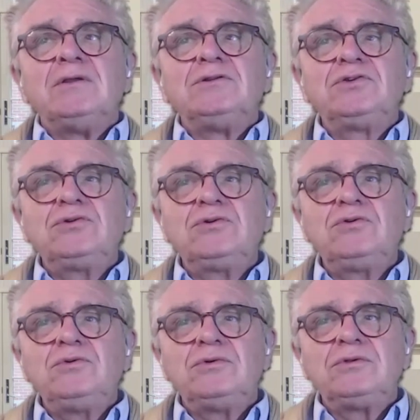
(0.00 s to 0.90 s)

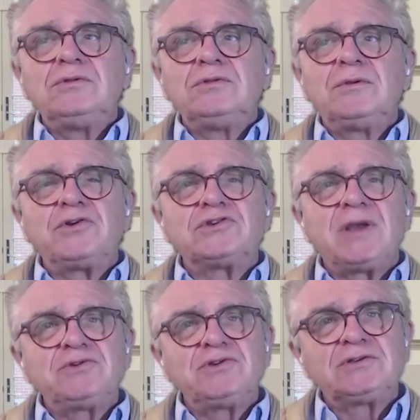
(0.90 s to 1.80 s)
to the
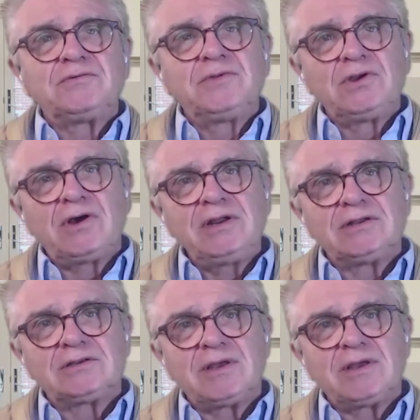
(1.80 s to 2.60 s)
perceptions of the audience.